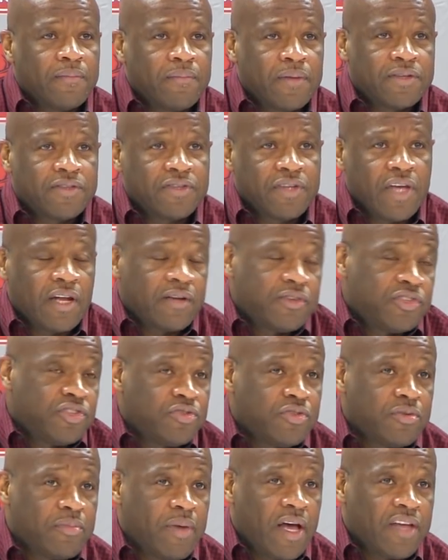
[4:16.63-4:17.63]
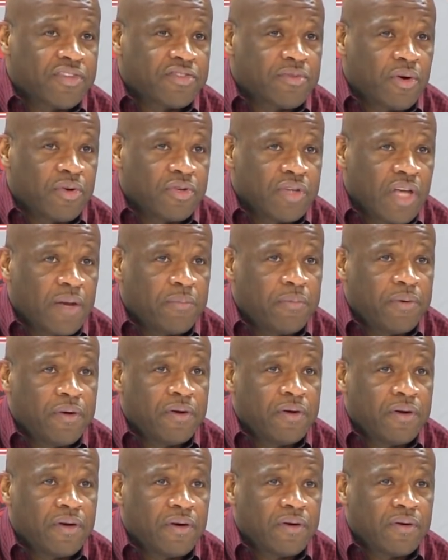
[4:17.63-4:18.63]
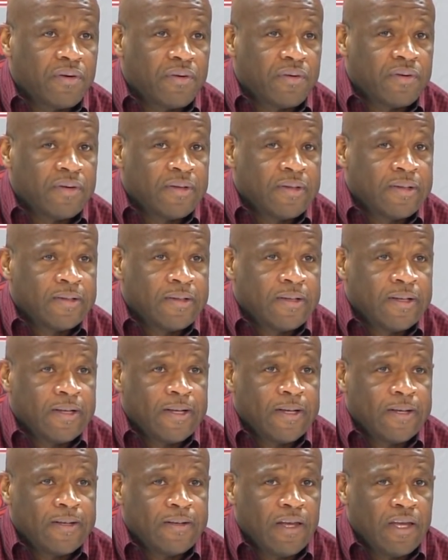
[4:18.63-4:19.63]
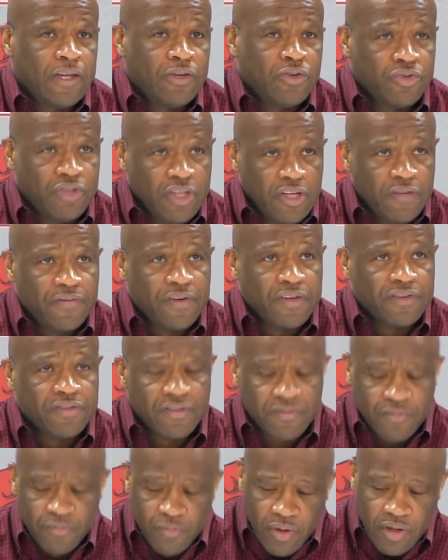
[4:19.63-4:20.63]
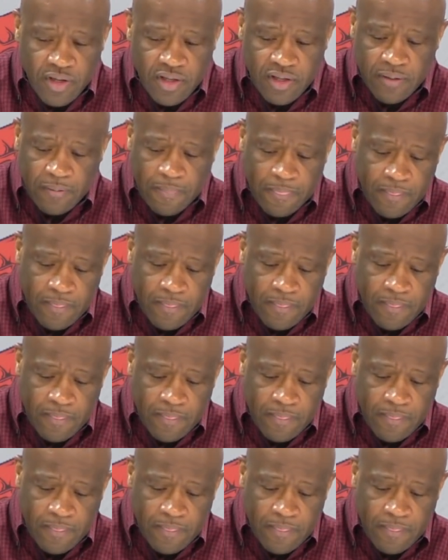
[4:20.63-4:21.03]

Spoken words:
But you got to shoot the basketball. You got to put it in the hole. And your defense is really,